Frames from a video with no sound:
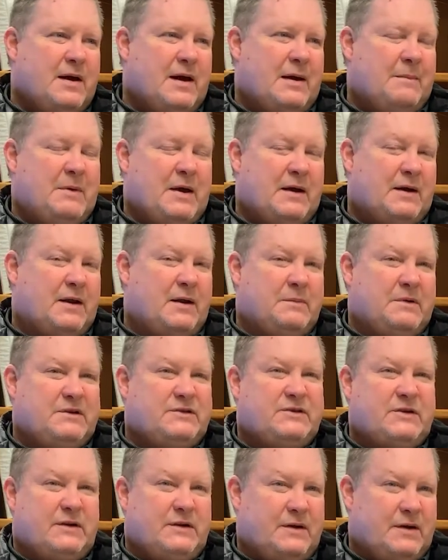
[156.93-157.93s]
I'm not going to be
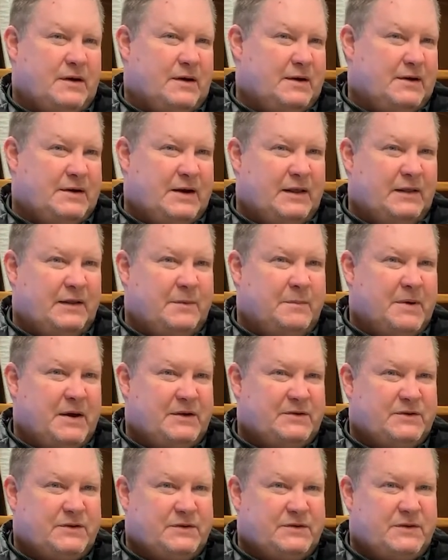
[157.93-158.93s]
seen on a daily
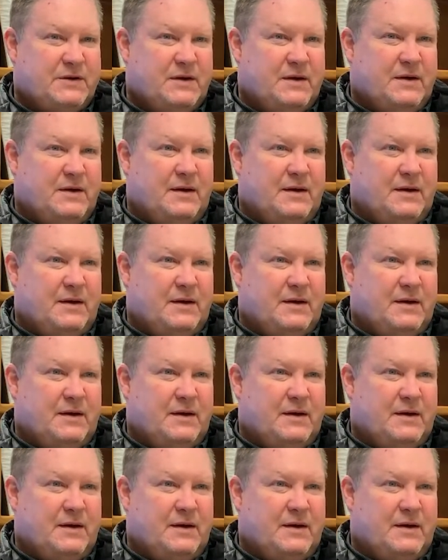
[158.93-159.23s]
basis.